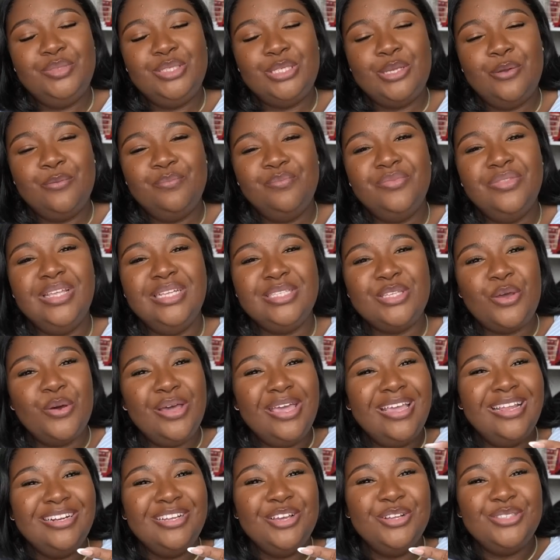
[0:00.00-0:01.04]
So let's go
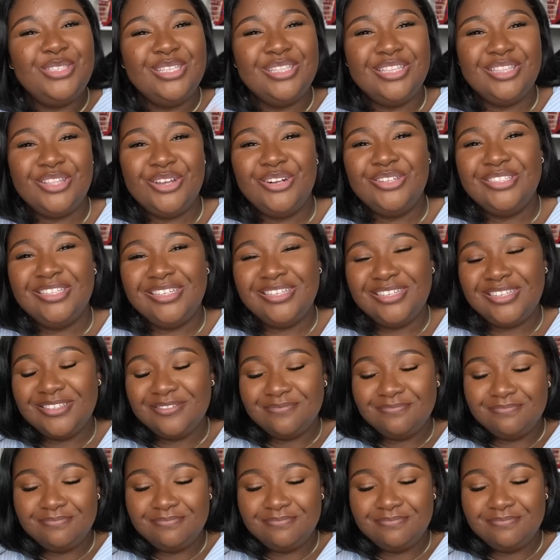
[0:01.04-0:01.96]
ahead and go to the third look.